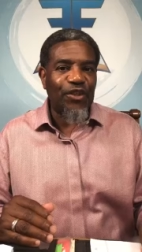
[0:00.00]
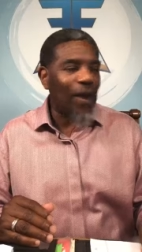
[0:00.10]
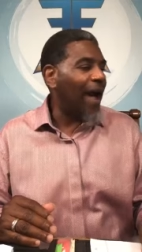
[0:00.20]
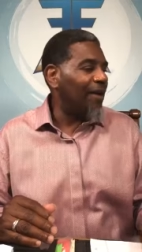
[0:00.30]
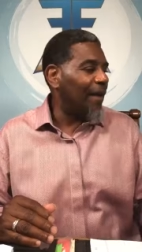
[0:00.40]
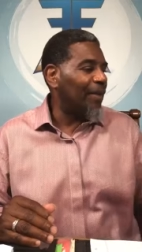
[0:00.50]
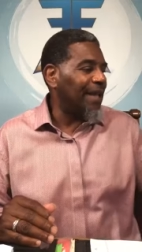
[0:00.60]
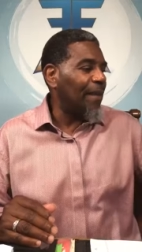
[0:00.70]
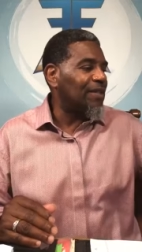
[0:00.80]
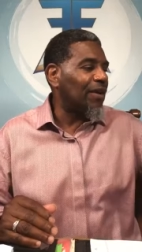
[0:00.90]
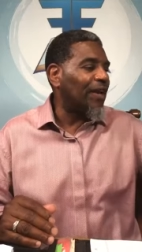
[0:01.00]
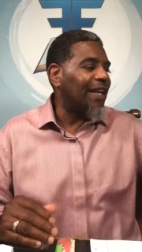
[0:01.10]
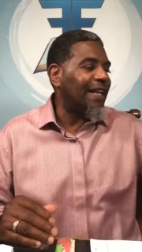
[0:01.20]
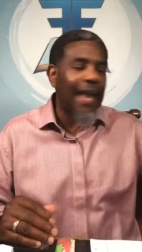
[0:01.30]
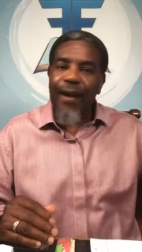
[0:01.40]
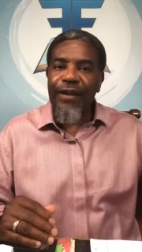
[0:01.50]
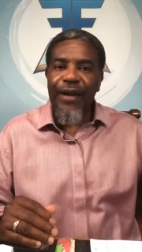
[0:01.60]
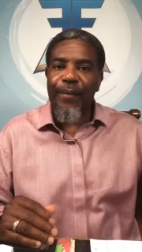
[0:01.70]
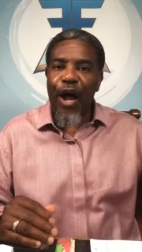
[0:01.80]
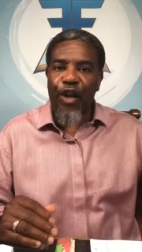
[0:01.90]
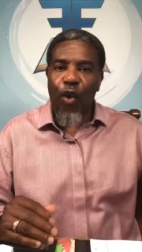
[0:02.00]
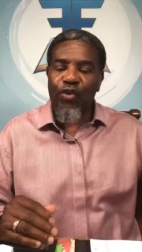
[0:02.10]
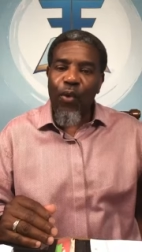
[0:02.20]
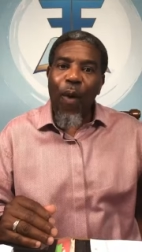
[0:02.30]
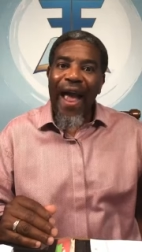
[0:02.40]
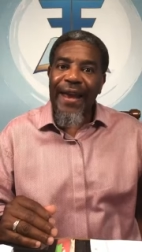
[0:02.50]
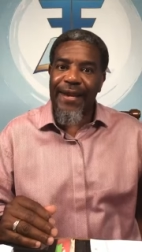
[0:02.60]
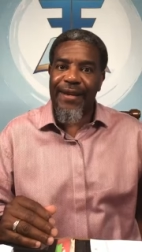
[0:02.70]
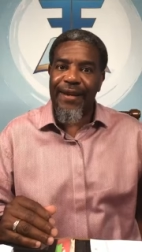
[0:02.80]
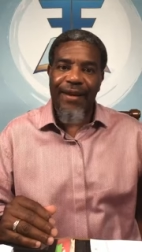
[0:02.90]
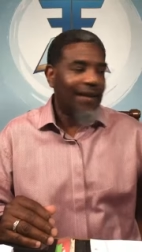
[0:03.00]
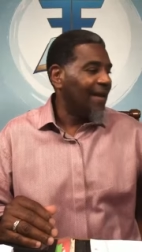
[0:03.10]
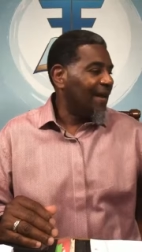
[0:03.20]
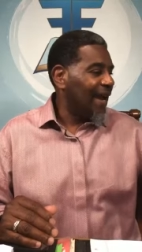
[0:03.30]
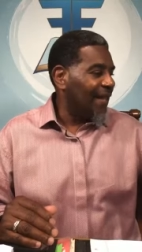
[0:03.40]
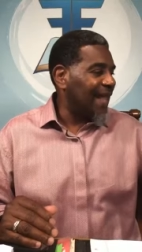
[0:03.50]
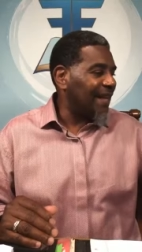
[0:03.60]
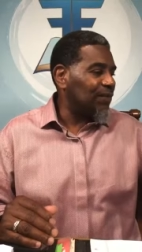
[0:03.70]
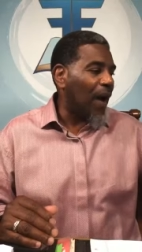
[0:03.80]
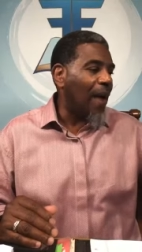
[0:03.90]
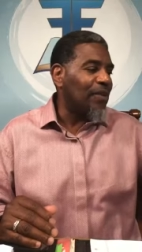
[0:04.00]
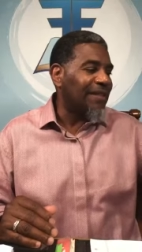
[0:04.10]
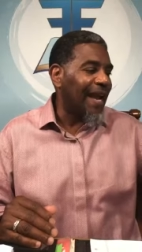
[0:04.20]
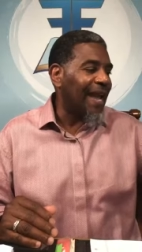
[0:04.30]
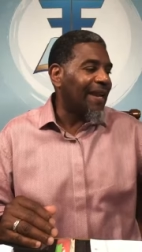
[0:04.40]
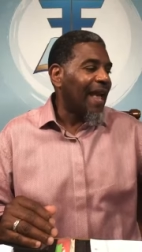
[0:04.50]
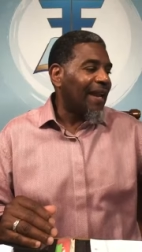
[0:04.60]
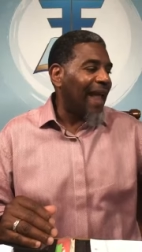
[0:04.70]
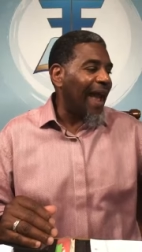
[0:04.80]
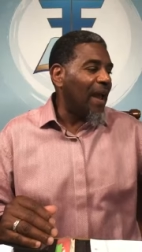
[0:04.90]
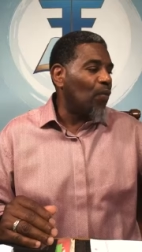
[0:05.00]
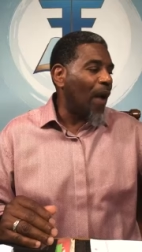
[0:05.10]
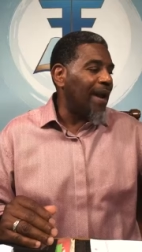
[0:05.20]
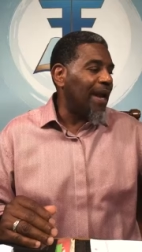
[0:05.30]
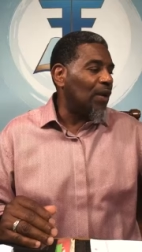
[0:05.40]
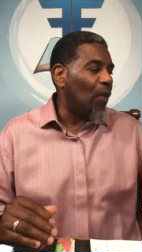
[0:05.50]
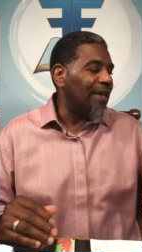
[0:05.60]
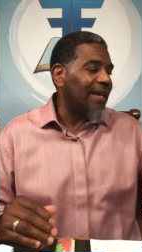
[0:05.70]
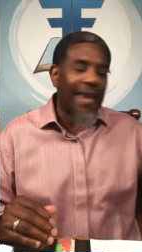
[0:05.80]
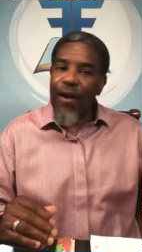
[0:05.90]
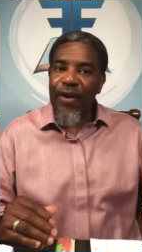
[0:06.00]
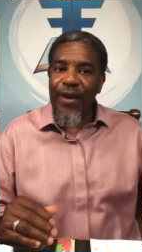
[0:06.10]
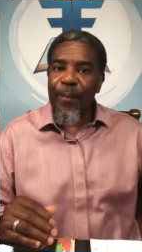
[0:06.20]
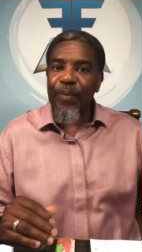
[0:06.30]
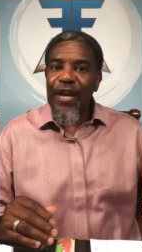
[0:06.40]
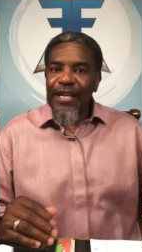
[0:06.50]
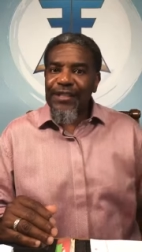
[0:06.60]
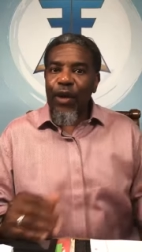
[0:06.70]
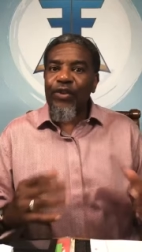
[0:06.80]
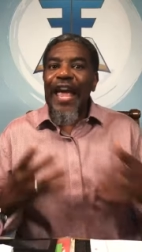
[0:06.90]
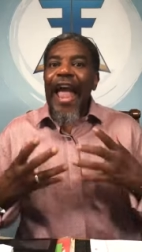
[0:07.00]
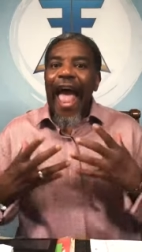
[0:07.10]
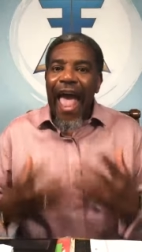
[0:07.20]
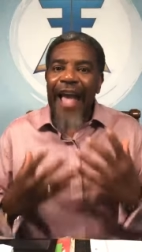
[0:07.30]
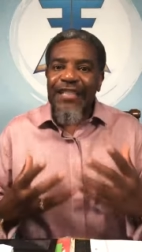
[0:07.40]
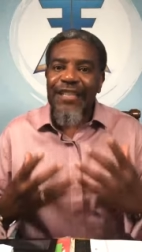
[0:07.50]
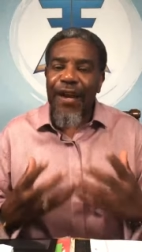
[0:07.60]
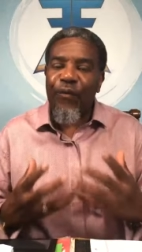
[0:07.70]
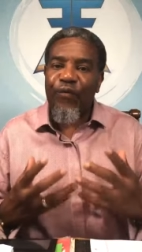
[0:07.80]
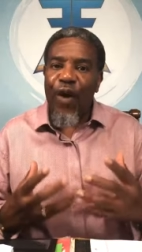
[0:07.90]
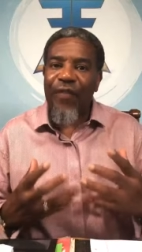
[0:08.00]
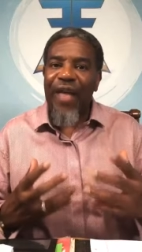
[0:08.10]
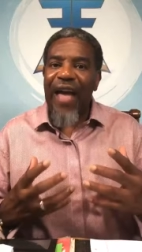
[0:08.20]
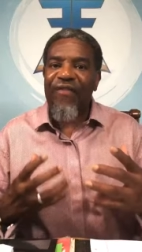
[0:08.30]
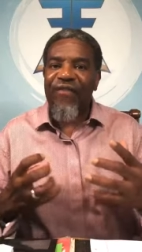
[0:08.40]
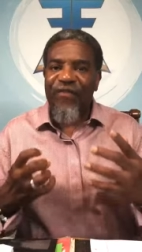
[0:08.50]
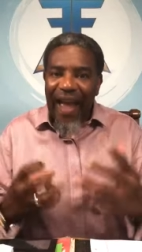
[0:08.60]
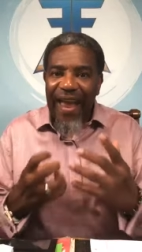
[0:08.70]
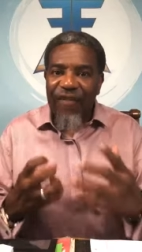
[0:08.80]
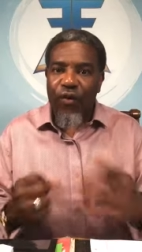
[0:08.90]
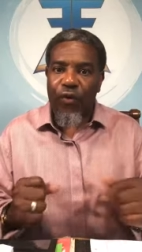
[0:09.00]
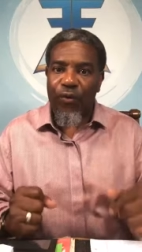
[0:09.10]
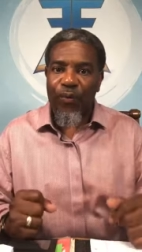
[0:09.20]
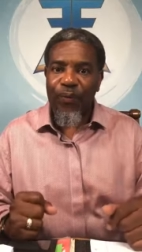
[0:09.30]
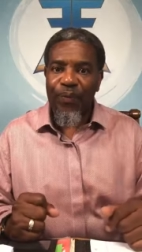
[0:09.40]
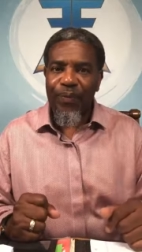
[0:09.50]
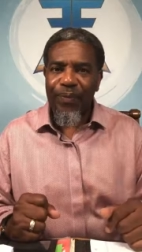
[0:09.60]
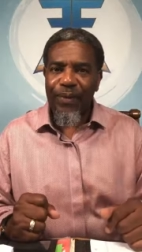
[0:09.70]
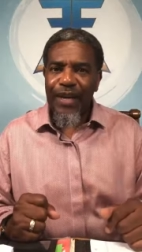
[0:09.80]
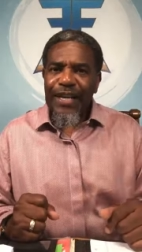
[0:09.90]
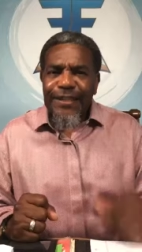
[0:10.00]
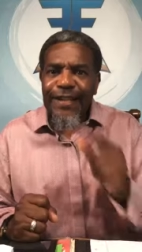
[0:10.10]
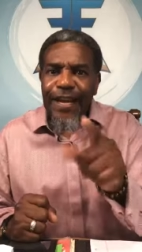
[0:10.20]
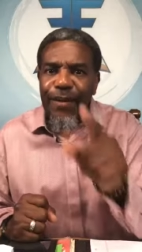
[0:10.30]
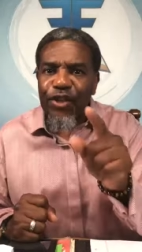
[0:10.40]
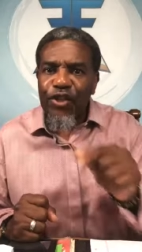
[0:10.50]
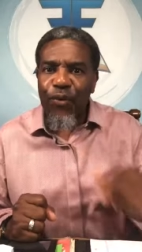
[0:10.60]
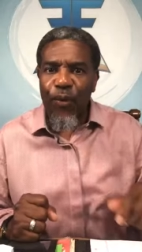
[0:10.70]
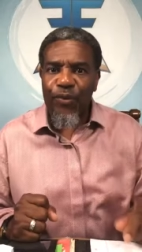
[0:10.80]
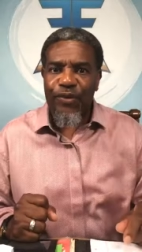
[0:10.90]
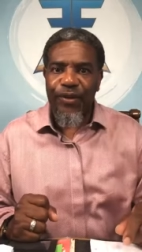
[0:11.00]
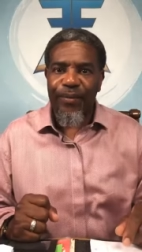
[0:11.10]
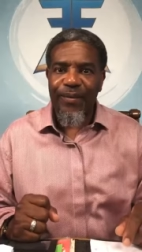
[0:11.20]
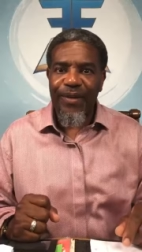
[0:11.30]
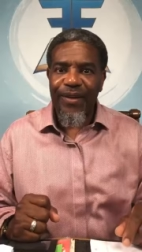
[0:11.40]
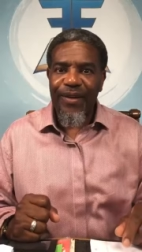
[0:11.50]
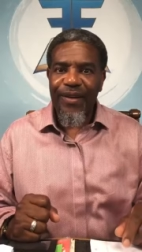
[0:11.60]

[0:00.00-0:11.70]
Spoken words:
have his trial there, but they was going to kill him along the way. And that's why I was saying, lie in wait in the way to kill him. So they asked him for that favor. Send him to Jerusalem.